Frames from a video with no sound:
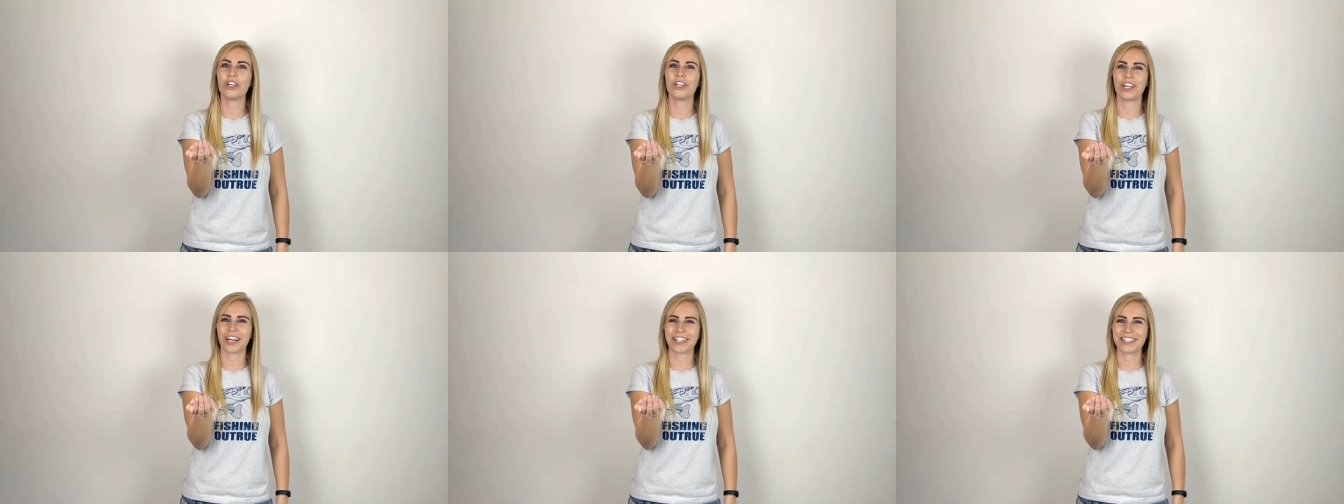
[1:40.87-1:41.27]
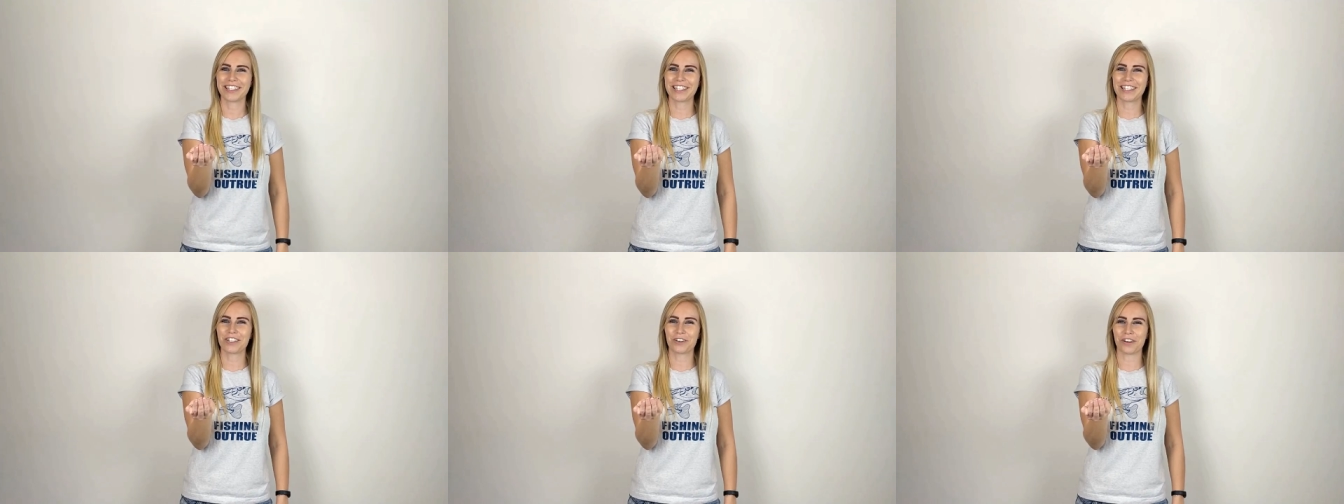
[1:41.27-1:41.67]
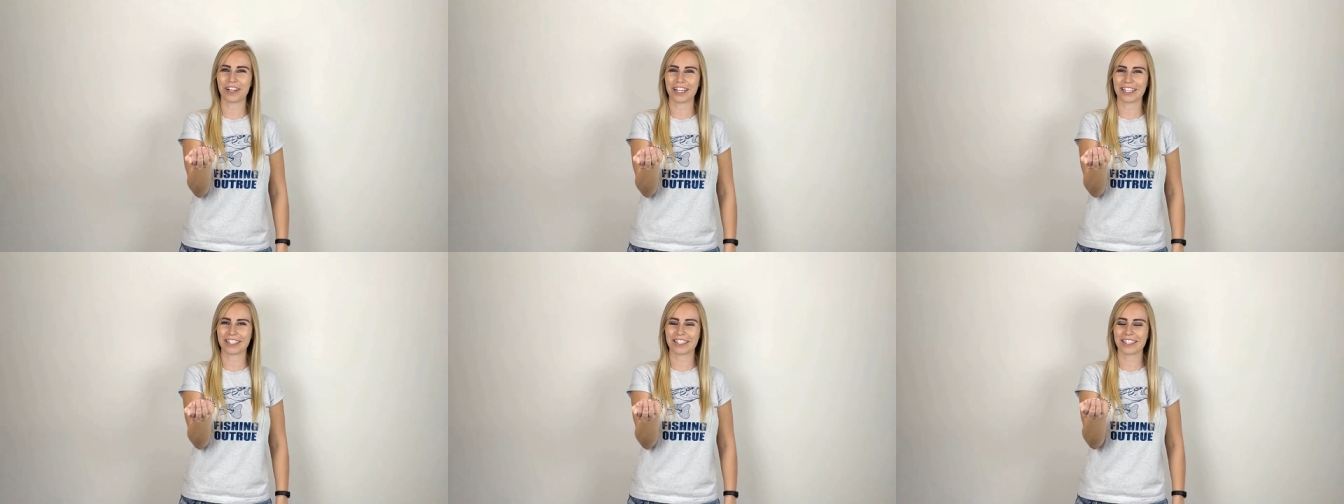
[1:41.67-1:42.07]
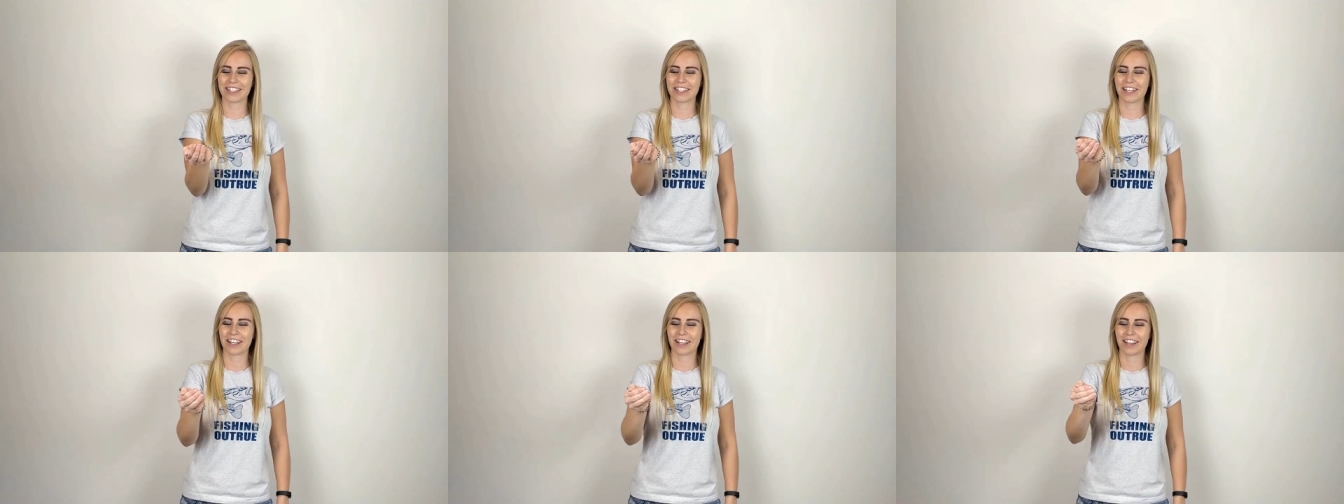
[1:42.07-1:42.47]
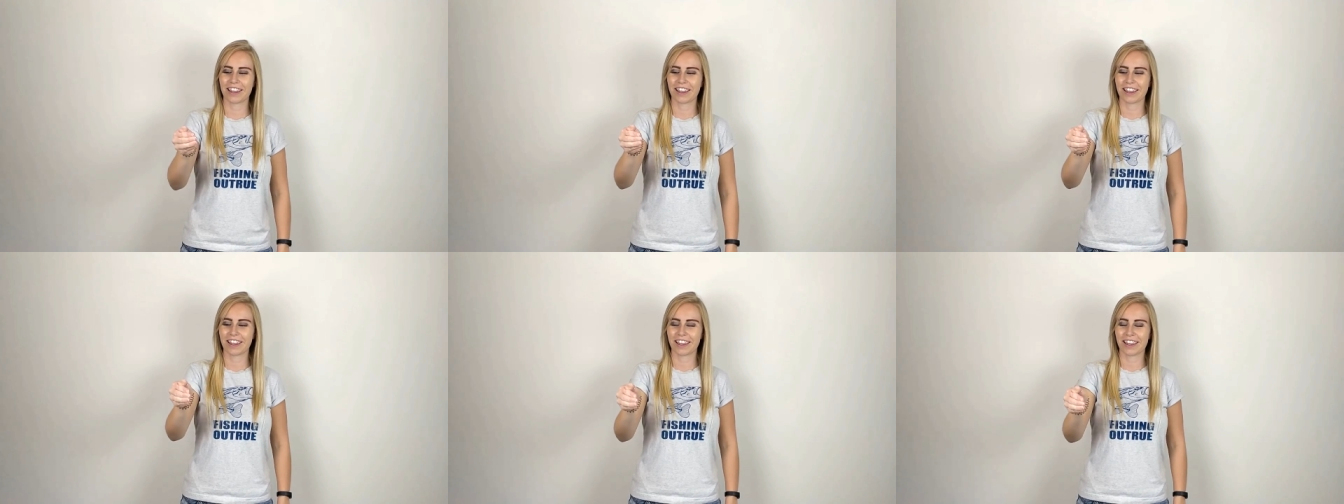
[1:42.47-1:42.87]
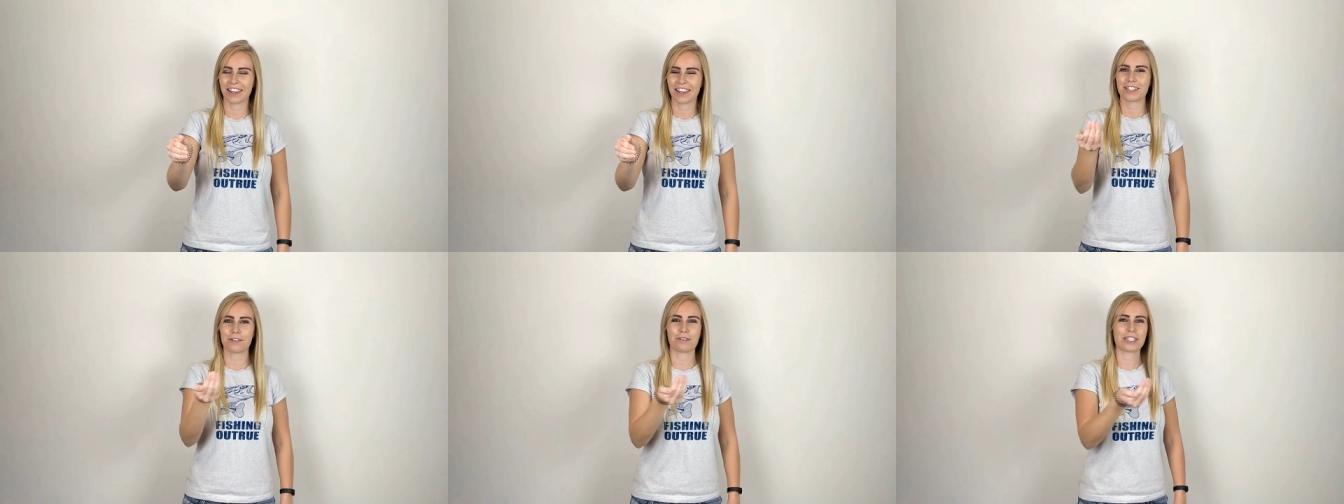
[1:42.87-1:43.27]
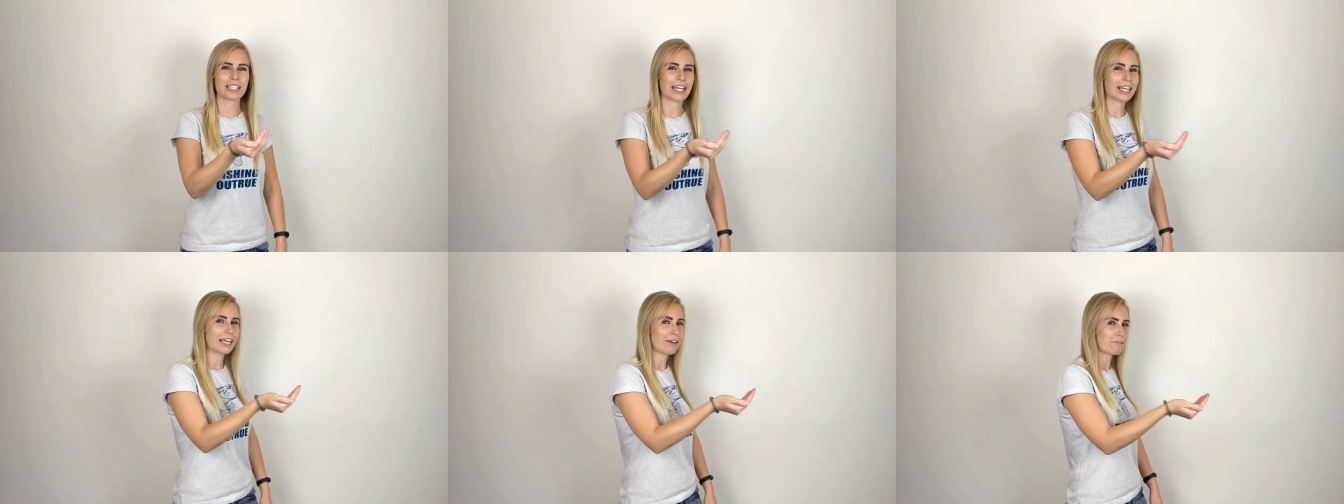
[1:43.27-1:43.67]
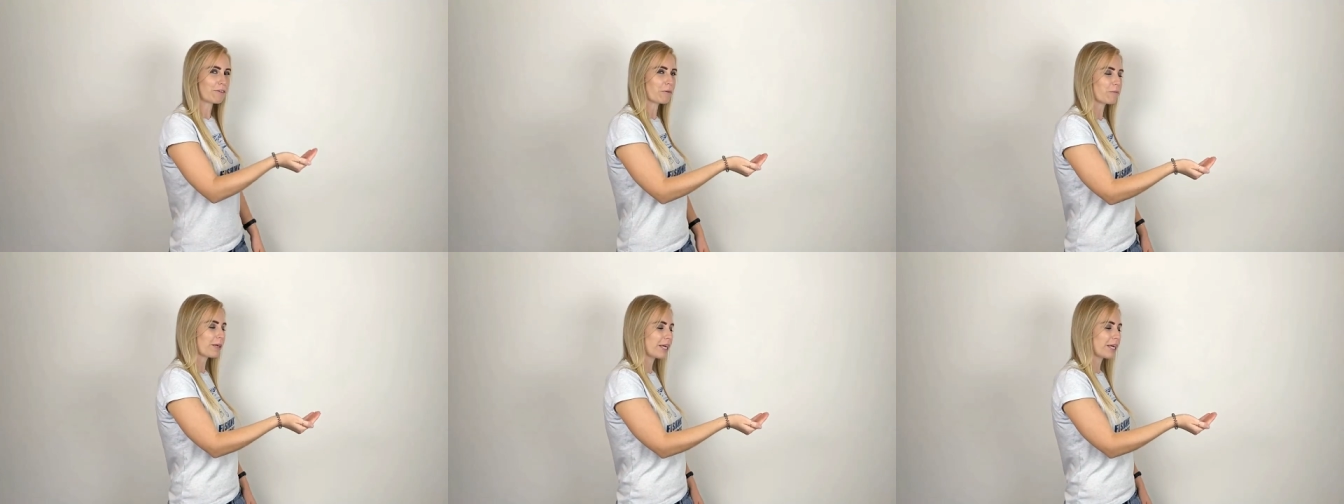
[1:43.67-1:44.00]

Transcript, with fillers: 90 degrees. So we take it from